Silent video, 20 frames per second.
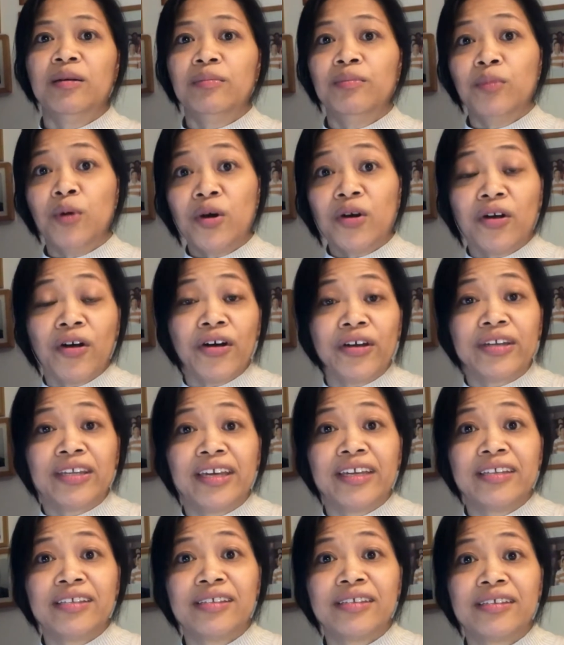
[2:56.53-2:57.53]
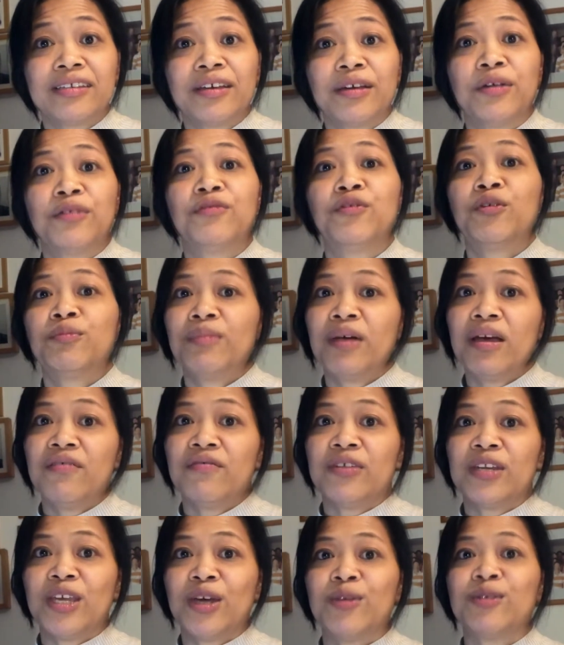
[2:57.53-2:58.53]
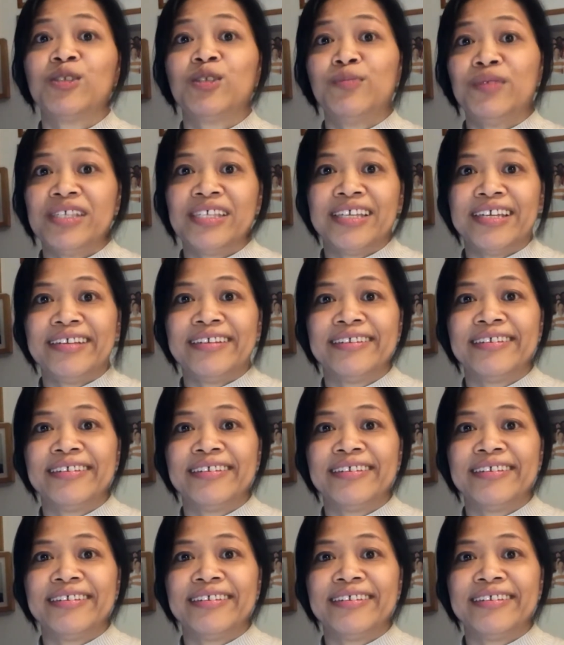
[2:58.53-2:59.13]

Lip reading: more audience for my videos to be seen.